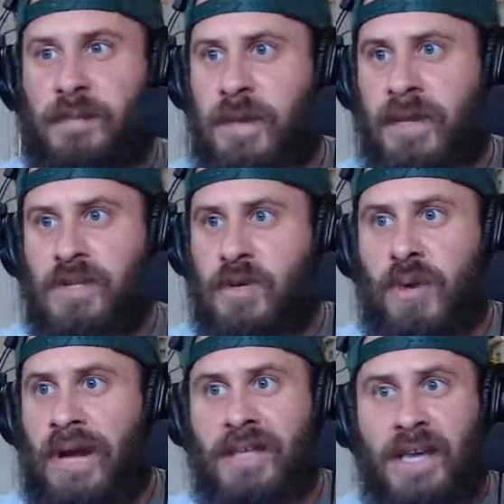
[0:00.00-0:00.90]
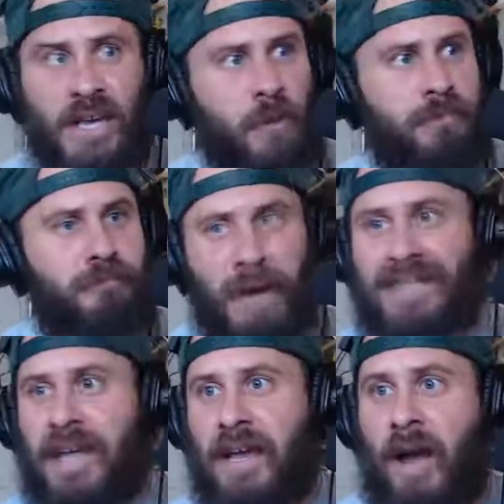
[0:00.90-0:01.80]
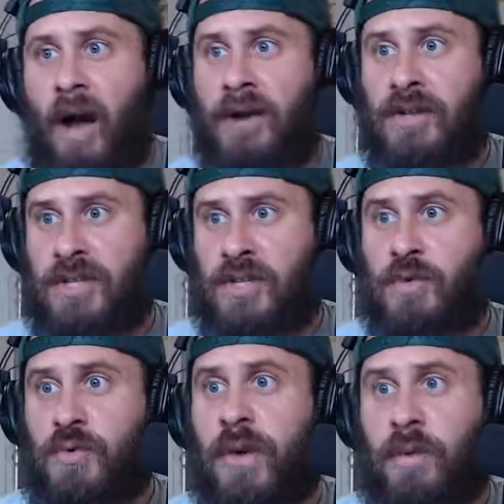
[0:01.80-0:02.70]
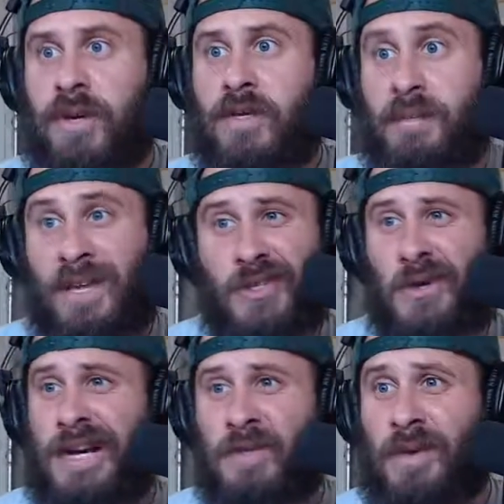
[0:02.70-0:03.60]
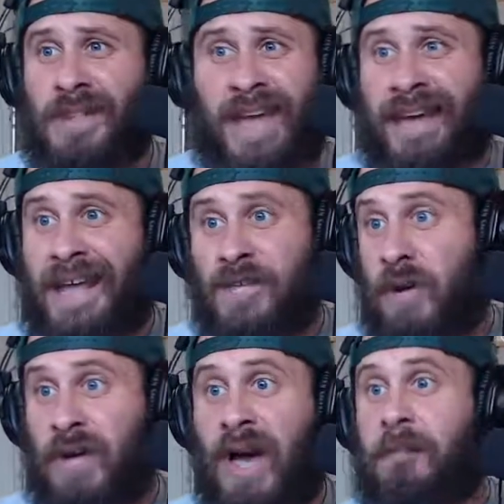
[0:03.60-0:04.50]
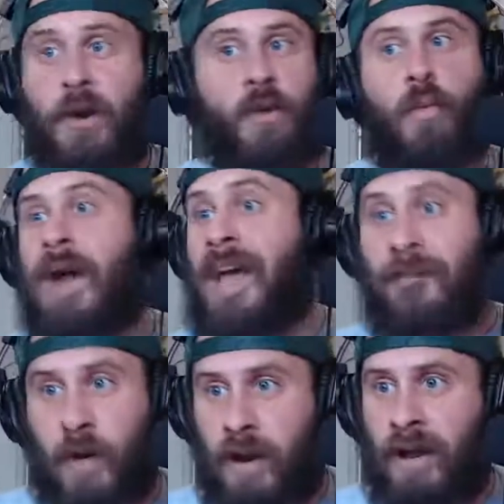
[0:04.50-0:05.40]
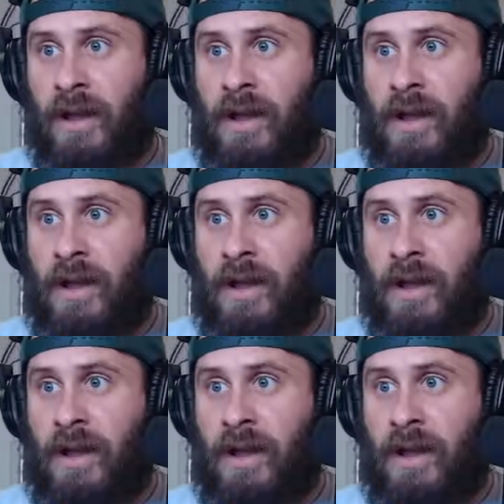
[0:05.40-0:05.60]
Because you're busting cars and destroying windows because you guys won the NHL Cup or whatever.